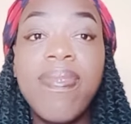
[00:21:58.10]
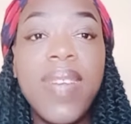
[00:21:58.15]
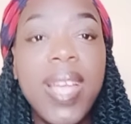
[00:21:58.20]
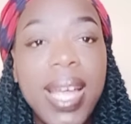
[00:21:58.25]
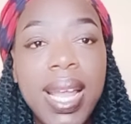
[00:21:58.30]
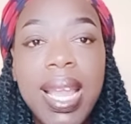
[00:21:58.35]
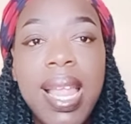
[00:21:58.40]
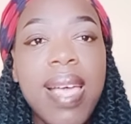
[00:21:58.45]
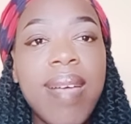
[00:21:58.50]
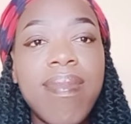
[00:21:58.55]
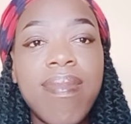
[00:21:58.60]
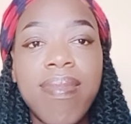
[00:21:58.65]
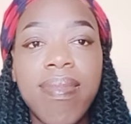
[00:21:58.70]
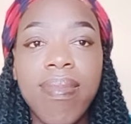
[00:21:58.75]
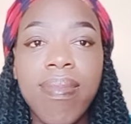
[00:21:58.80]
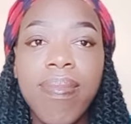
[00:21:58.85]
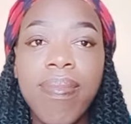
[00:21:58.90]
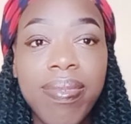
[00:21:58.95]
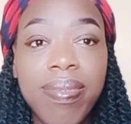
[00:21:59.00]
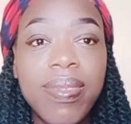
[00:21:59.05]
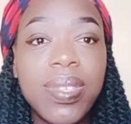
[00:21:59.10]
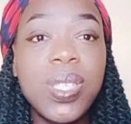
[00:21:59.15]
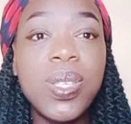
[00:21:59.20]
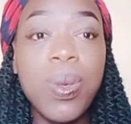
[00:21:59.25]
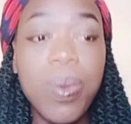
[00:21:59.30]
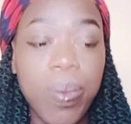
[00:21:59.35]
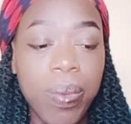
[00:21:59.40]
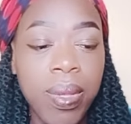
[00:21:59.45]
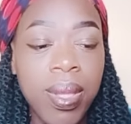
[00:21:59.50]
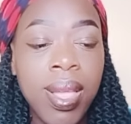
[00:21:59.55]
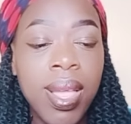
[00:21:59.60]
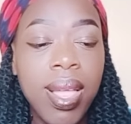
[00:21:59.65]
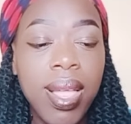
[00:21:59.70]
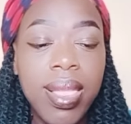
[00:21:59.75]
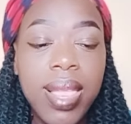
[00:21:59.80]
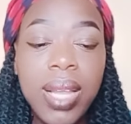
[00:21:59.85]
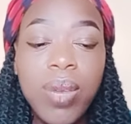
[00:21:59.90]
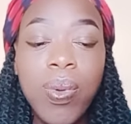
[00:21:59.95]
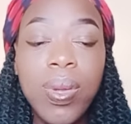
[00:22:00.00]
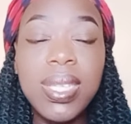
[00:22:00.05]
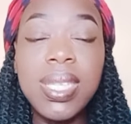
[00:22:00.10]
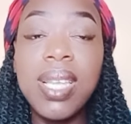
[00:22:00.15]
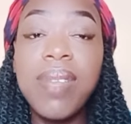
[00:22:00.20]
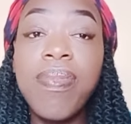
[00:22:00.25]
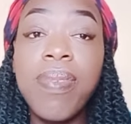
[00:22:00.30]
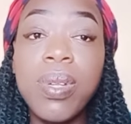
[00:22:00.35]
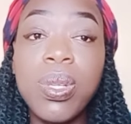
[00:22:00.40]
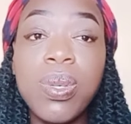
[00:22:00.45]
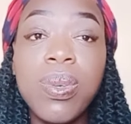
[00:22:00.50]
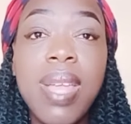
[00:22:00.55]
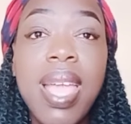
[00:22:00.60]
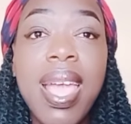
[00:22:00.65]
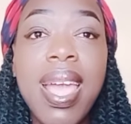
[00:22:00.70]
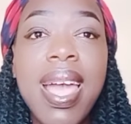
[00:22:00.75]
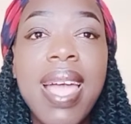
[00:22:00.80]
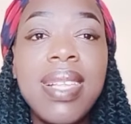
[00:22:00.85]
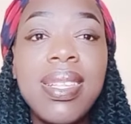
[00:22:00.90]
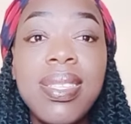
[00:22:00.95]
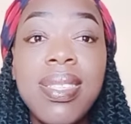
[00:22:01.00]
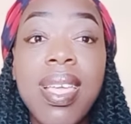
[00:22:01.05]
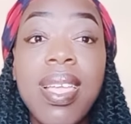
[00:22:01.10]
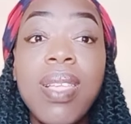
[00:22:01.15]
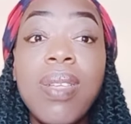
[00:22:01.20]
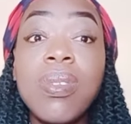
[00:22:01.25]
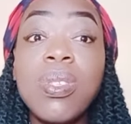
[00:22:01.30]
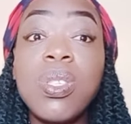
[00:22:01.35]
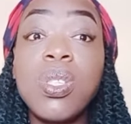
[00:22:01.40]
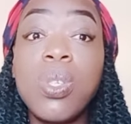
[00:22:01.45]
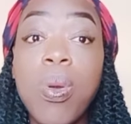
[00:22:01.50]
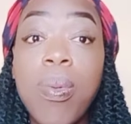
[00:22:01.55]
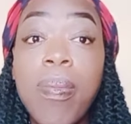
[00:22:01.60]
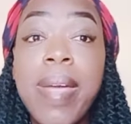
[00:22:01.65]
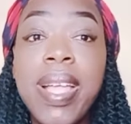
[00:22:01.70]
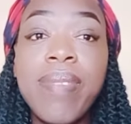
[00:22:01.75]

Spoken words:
love? So that was it for today, guys. Thank you so much